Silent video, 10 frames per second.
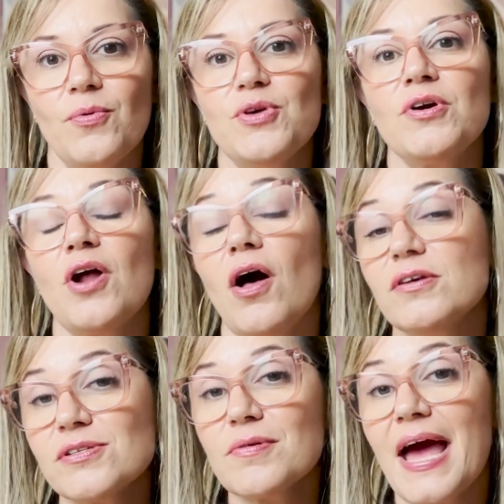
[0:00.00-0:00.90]
You can
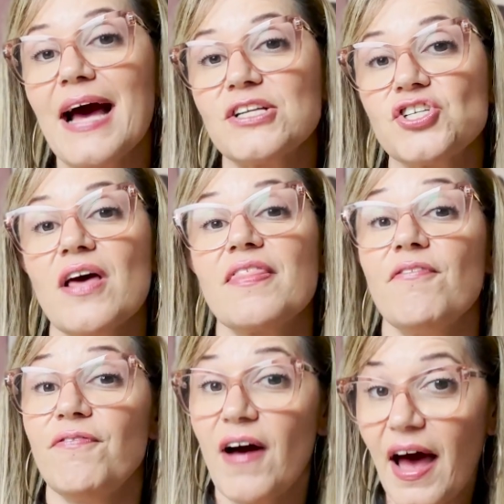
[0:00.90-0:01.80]
also catch the
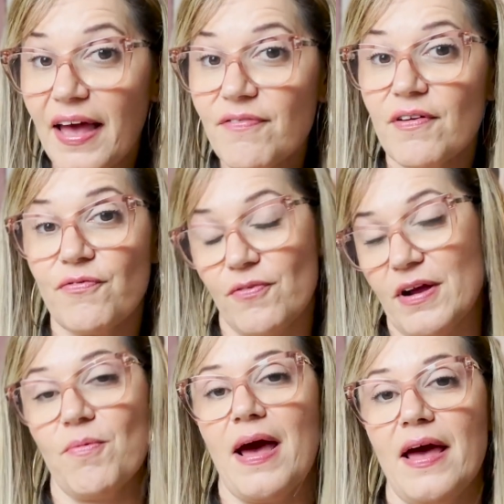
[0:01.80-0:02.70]
5
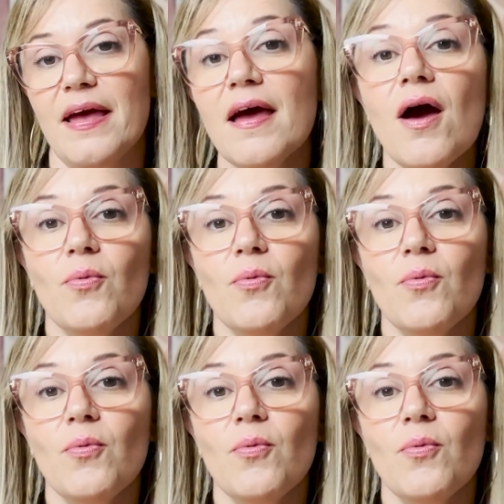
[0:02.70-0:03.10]
freeway,